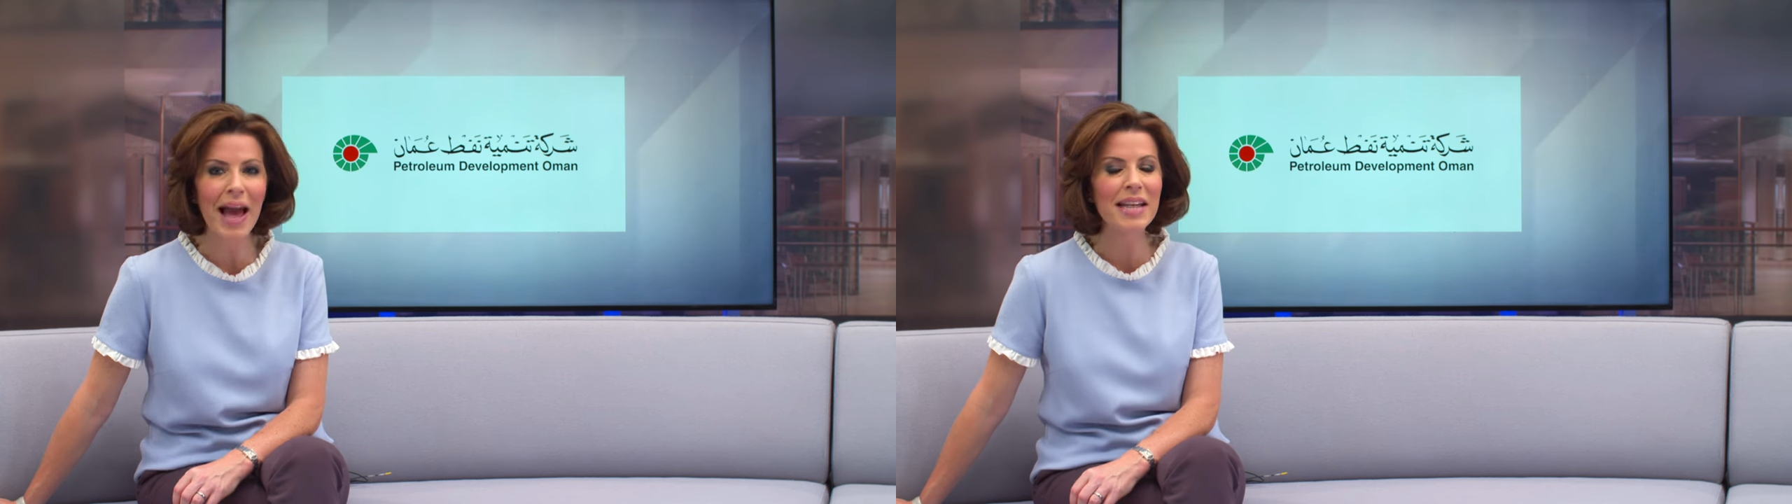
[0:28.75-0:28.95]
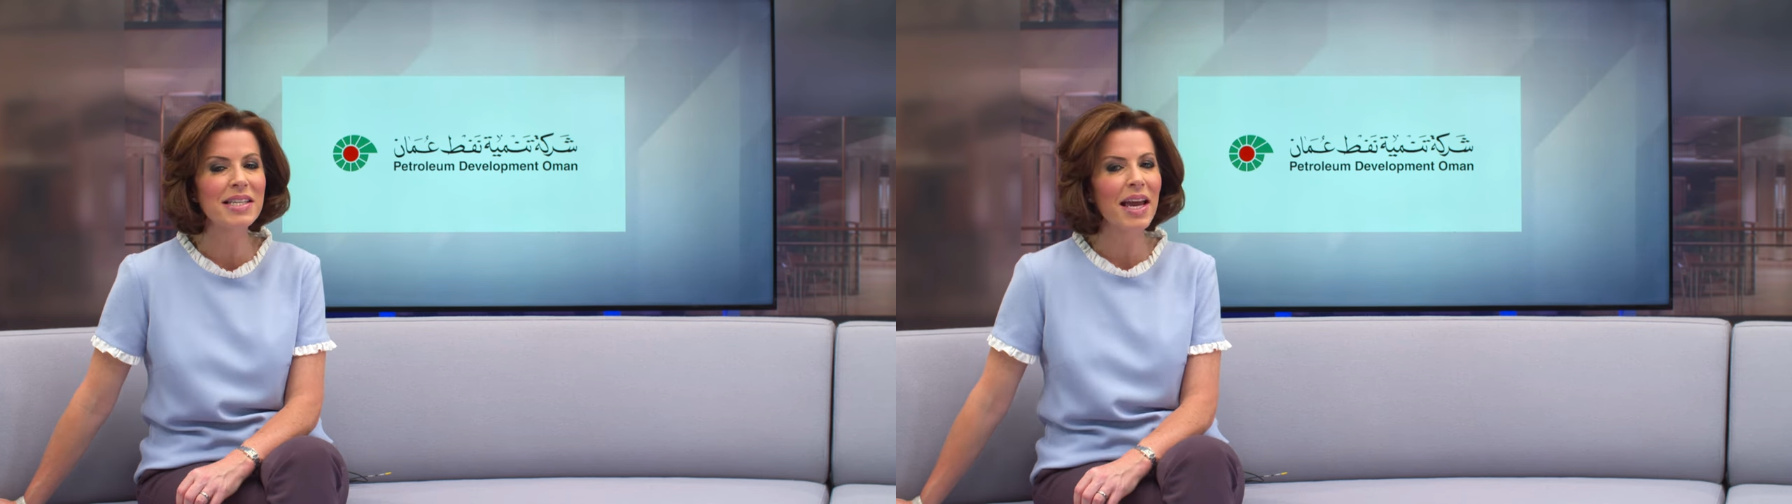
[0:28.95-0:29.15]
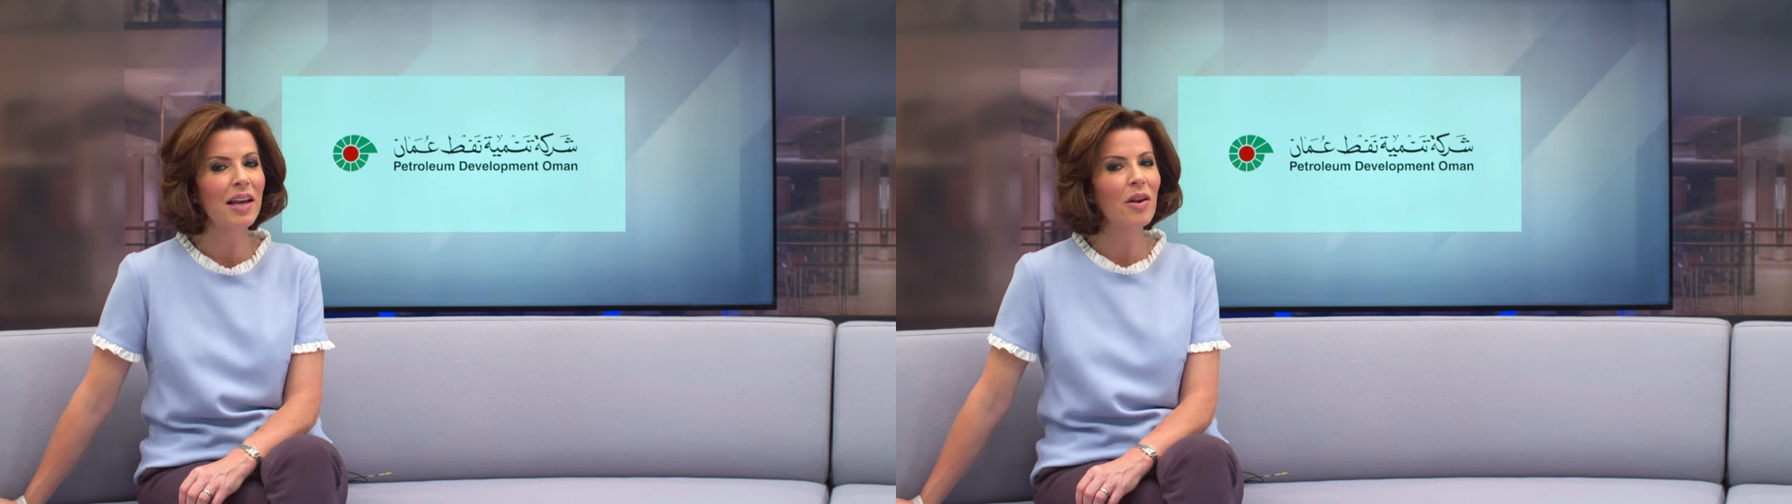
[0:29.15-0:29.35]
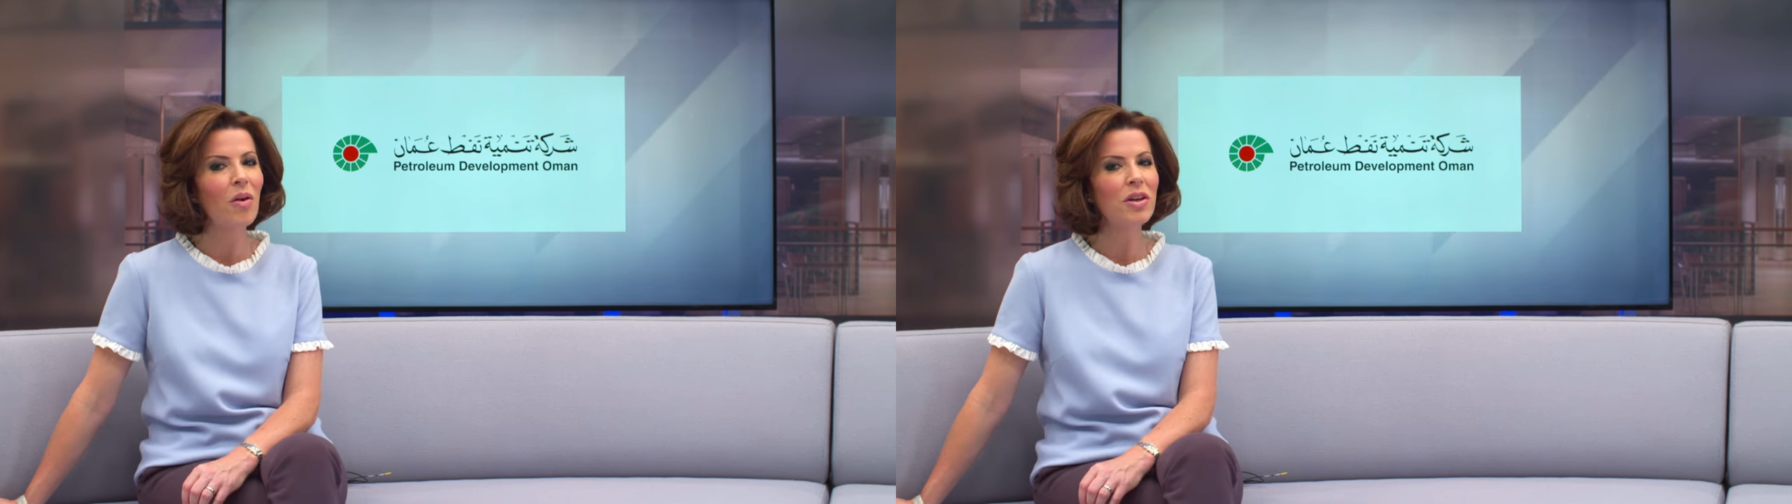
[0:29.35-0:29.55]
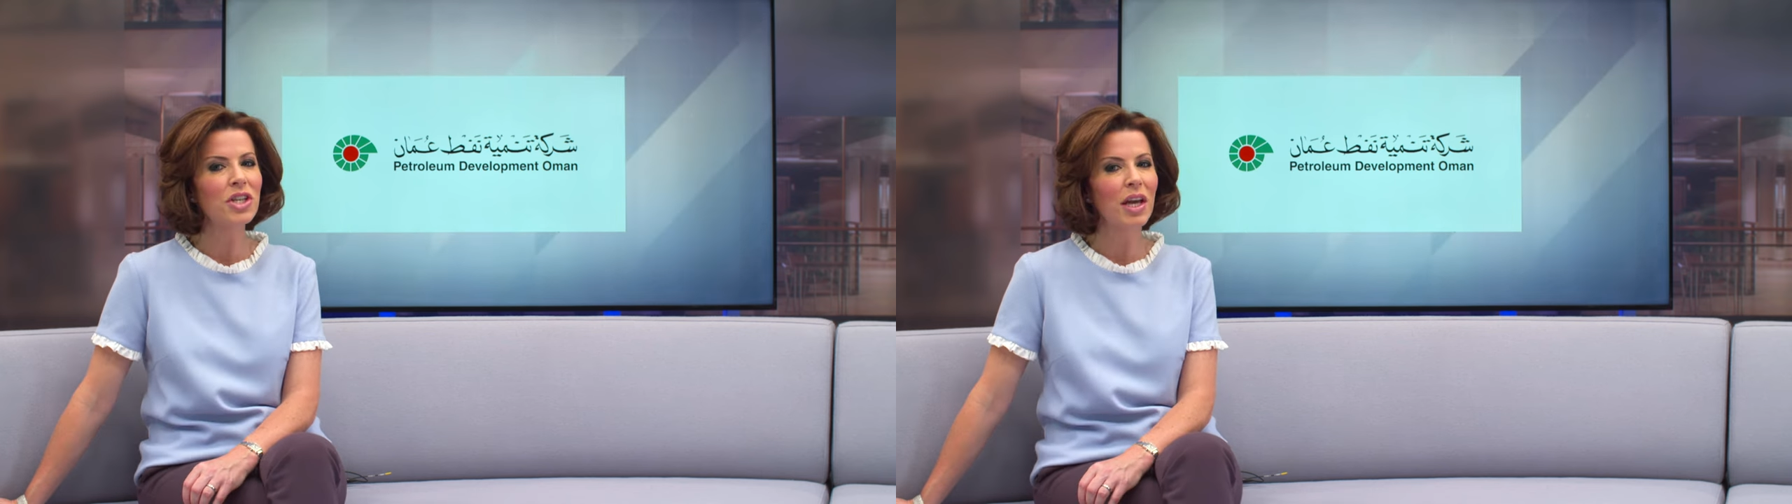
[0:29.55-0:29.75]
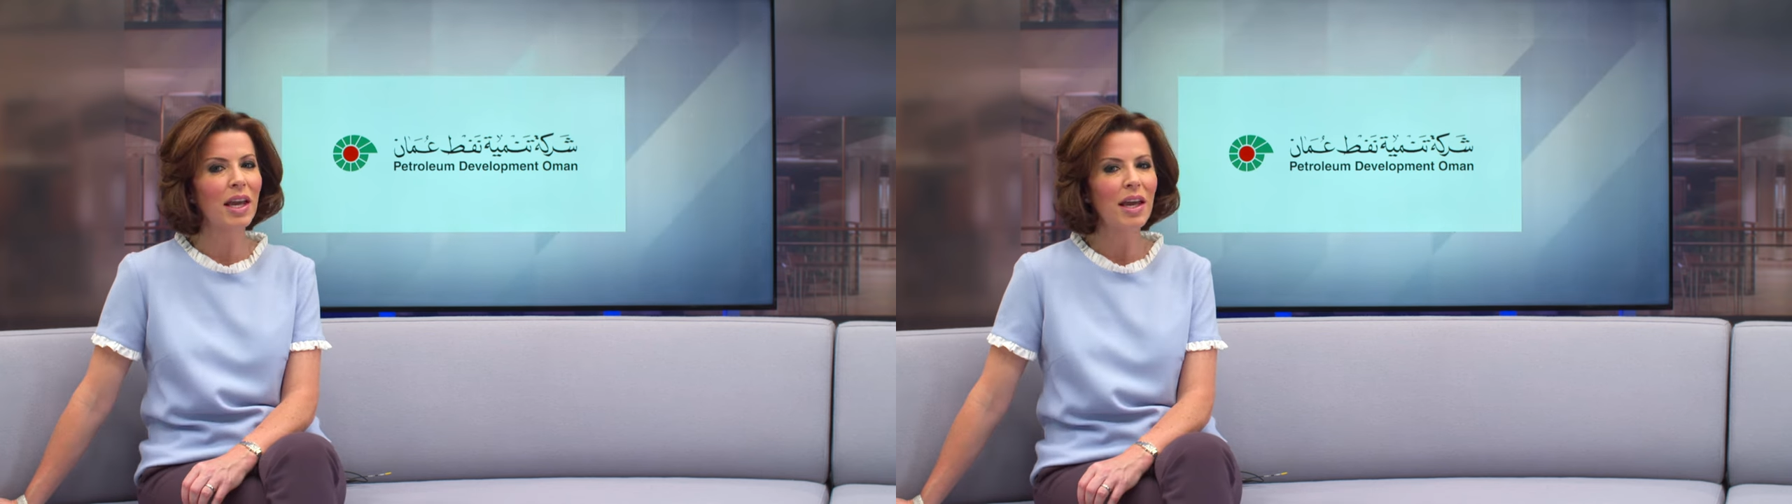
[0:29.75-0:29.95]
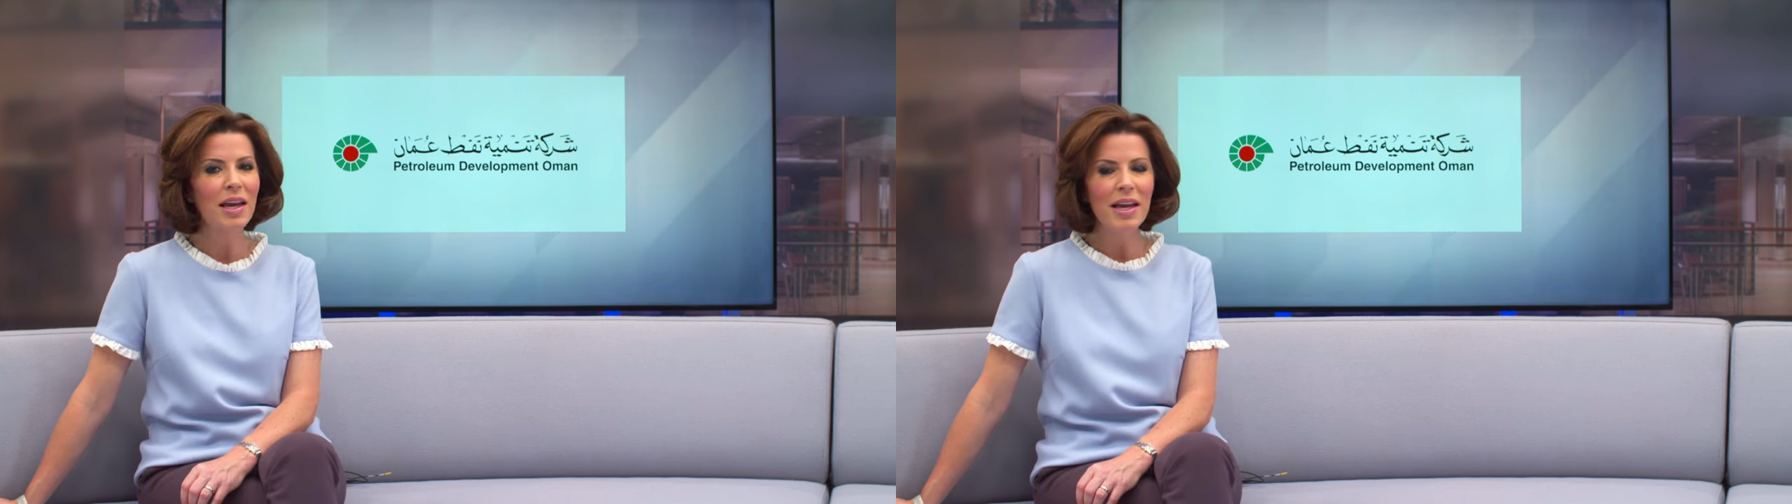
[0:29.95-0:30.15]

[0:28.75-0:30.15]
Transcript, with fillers: and technology